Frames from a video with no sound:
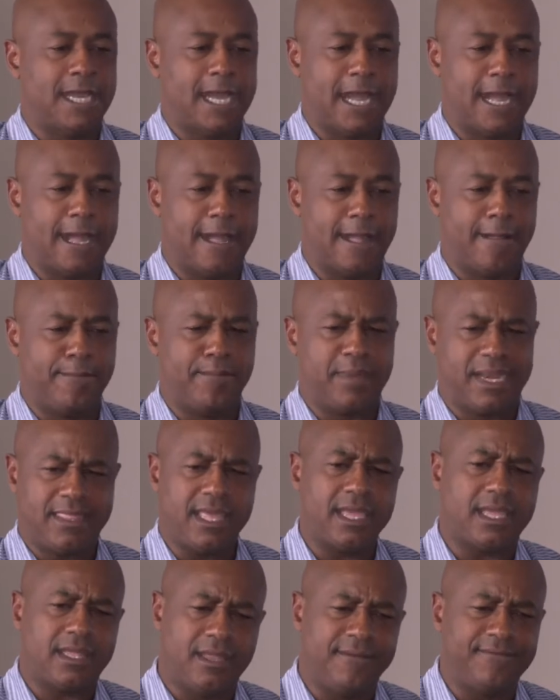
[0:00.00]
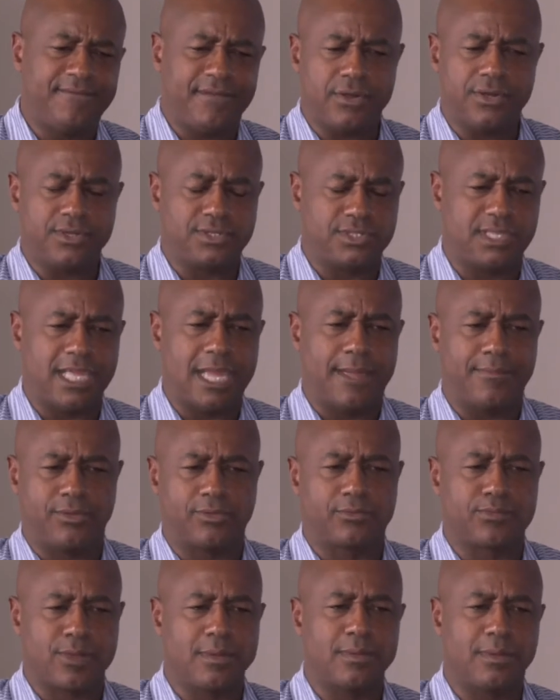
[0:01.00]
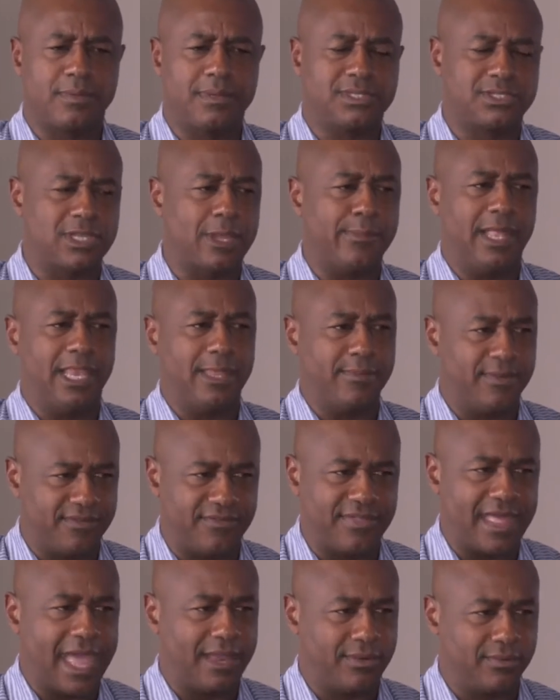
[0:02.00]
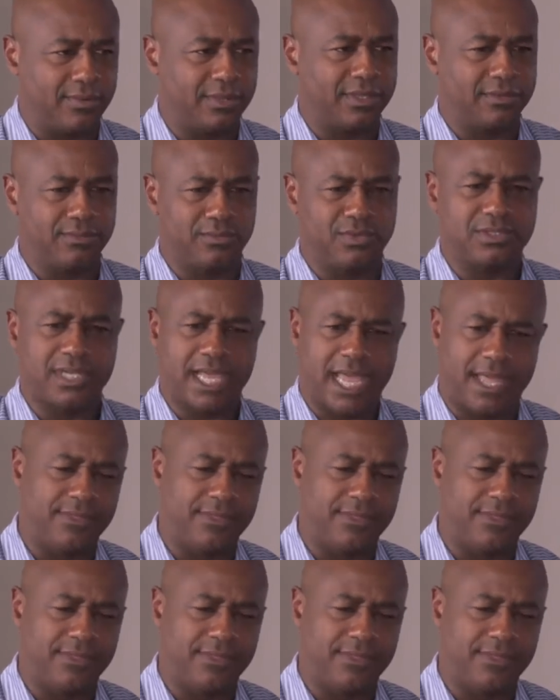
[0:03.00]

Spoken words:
But I think, in fairness to them, there's probably some element of that was,